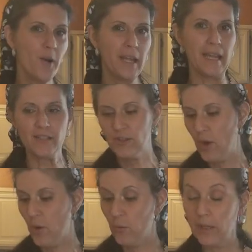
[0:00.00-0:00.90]
Okay,
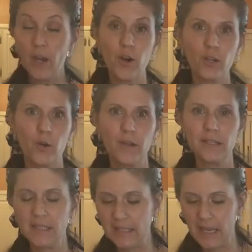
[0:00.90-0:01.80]
so we are
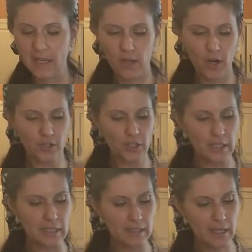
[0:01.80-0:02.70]
going to take our
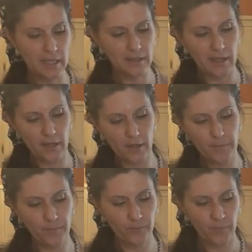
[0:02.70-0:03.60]
cheesecake
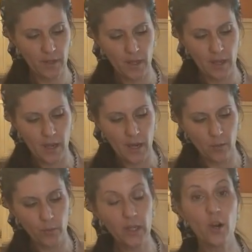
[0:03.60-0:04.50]
layer
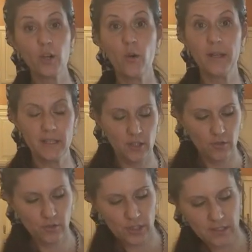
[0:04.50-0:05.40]
and we are going
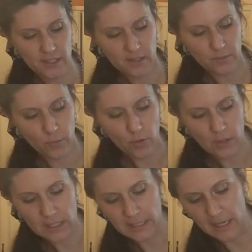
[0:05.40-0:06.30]
to just
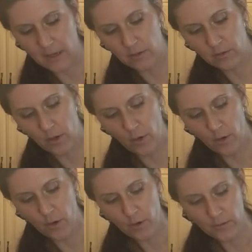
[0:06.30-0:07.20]
smooth it down
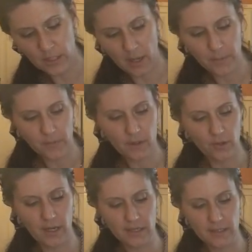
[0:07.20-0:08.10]
over top of the
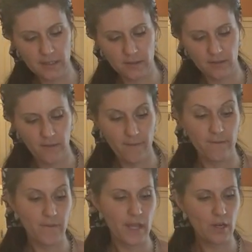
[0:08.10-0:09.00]
crust
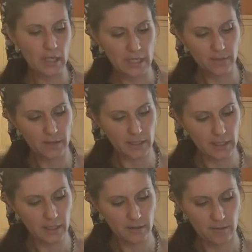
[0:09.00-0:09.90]
very
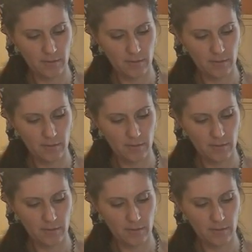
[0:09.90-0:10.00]
evenly.